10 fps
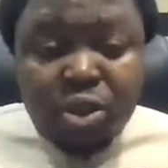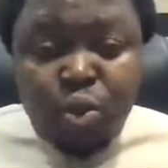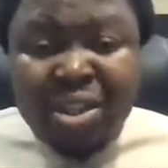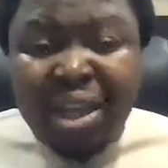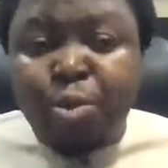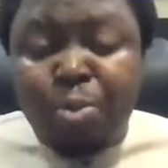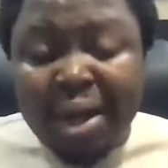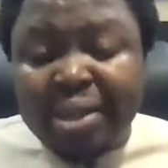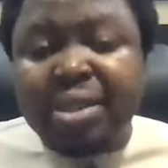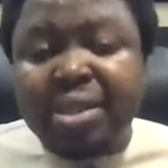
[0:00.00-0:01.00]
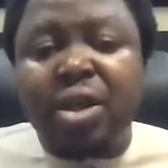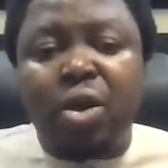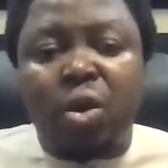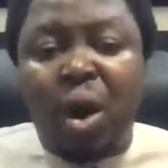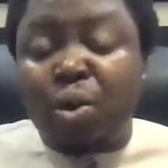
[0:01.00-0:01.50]
with sample packs,
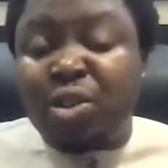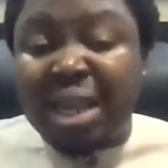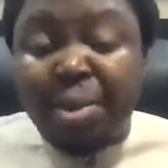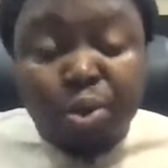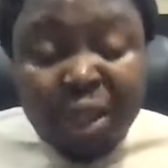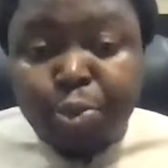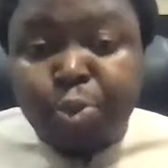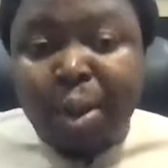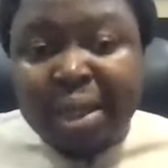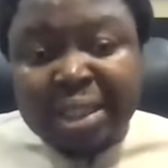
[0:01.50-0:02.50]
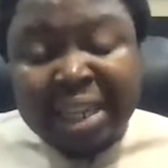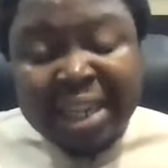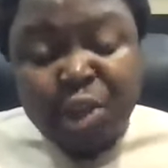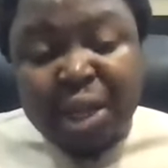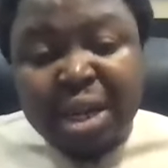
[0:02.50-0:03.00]
or I won't sign them up with sample packs. These are
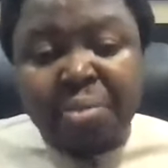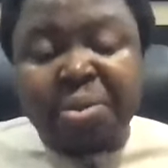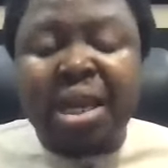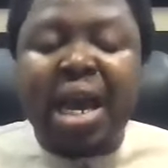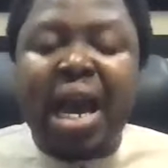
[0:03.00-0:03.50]
their usernames.